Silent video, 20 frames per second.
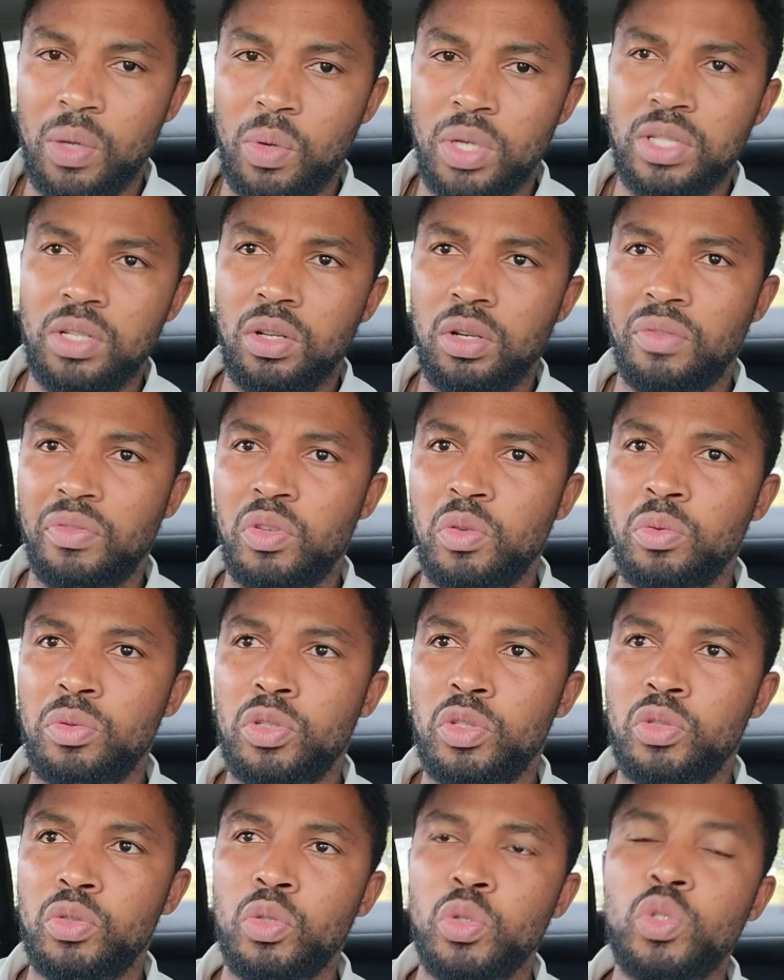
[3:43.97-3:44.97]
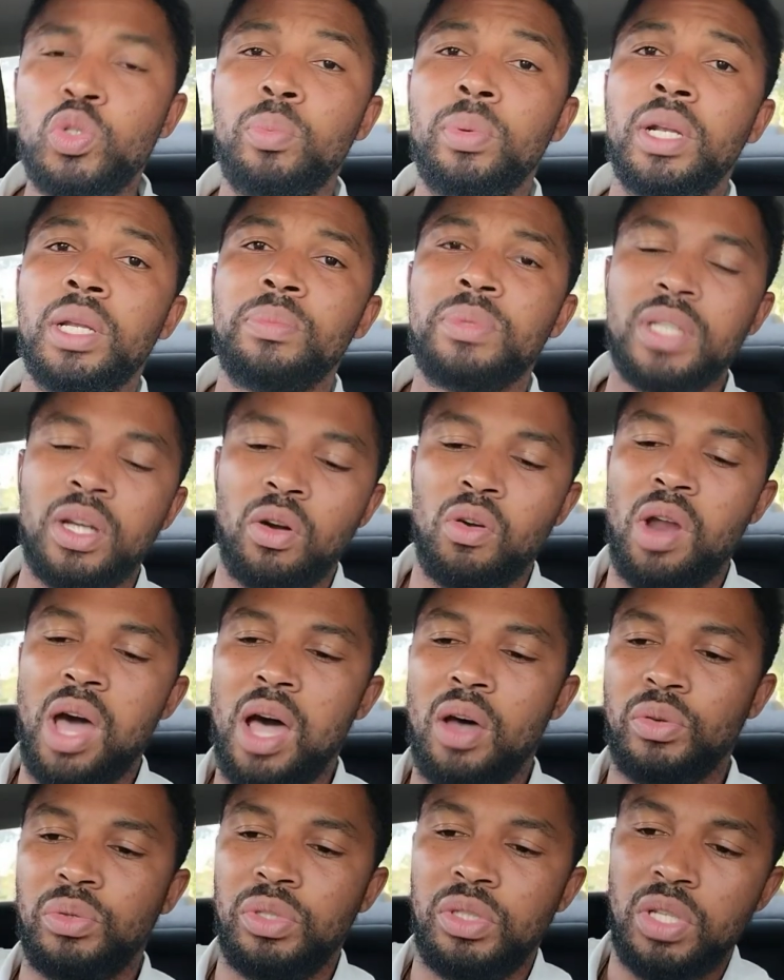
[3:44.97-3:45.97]
I watch a lot of YouTube clips
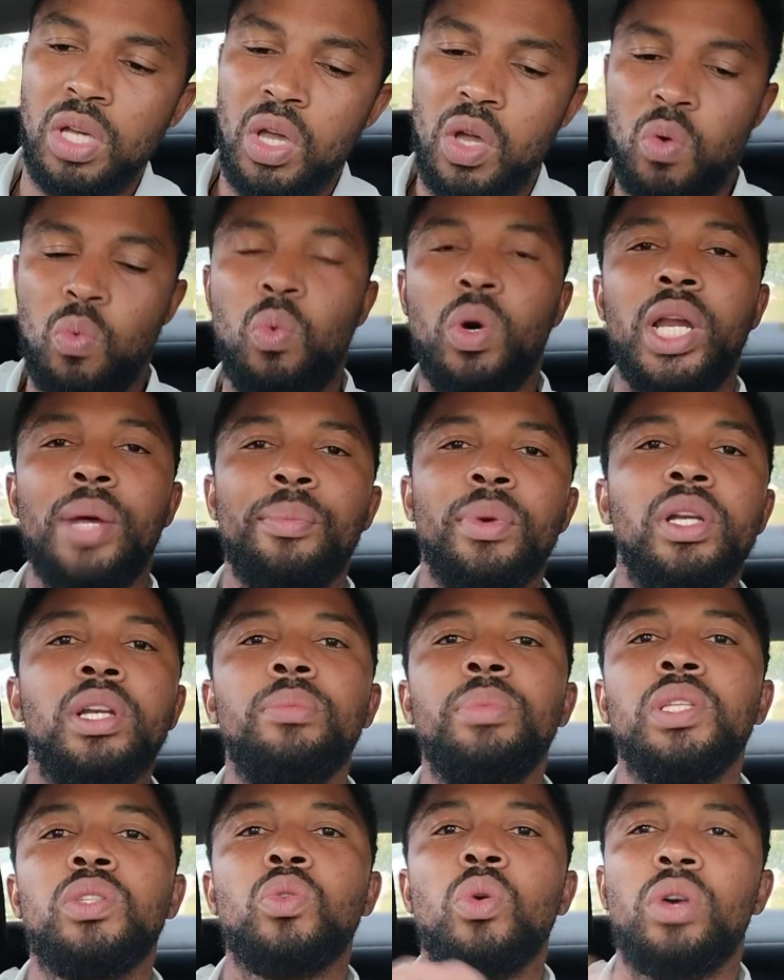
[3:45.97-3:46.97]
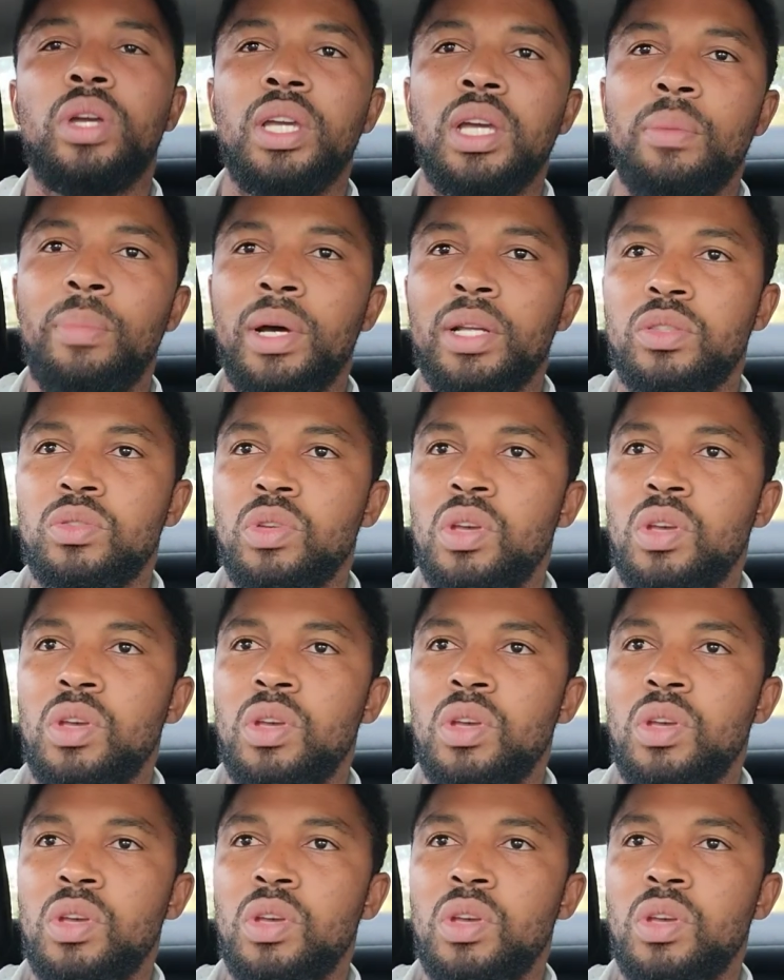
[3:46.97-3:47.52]
around what I'm going to be talking about.